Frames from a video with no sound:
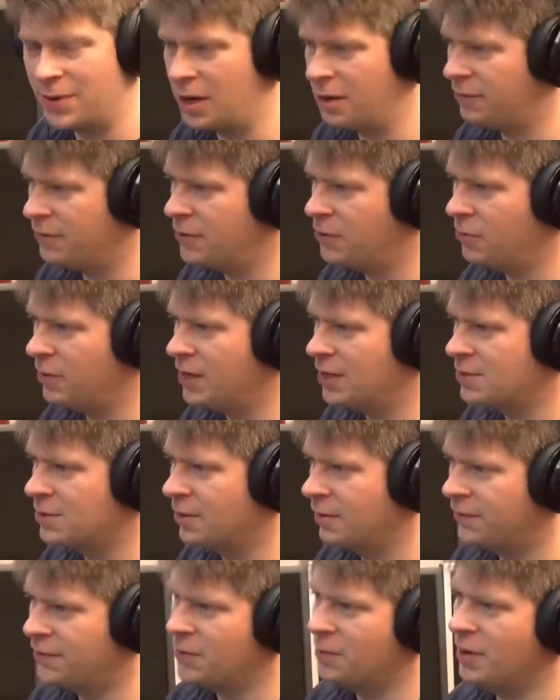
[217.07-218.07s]
in a few weeks
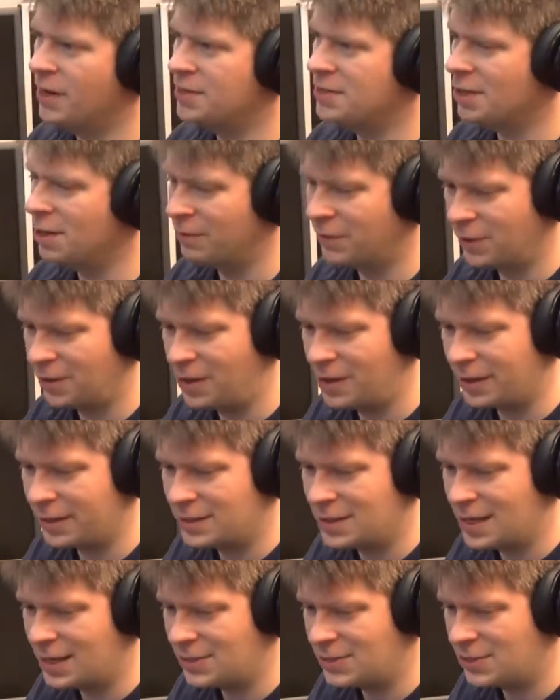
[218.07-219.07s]
or a few months, however long
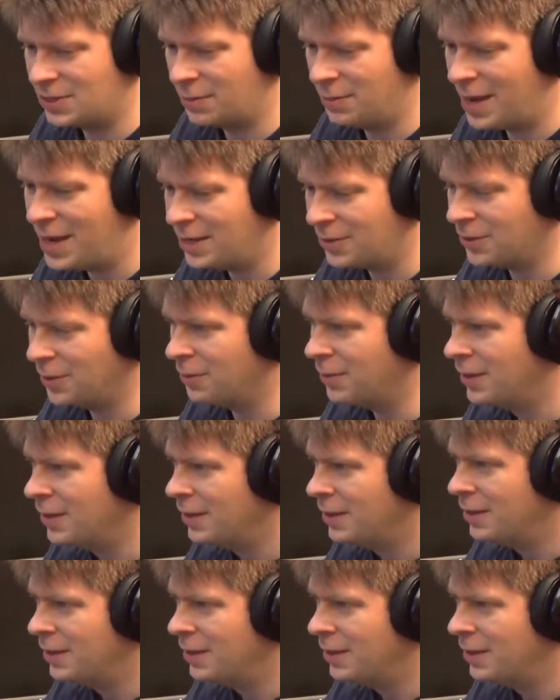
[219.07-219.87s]
it takes you to make them.